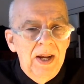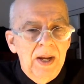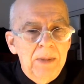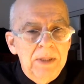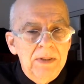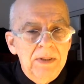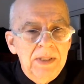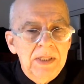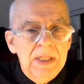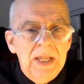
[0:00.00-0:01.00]
I
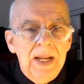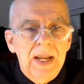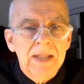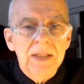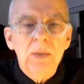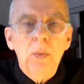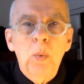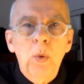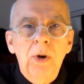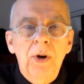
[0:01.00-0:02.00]
basically said, has the
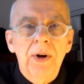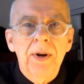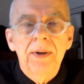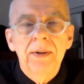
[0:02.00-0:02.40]
word